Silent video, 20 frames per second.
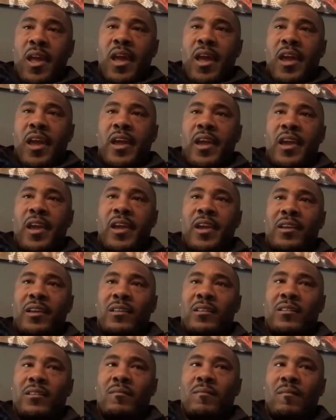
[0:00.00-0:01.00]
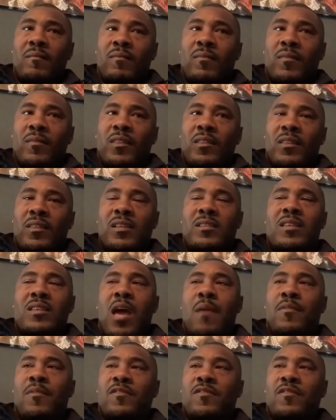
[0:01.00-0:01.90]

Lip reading: and the type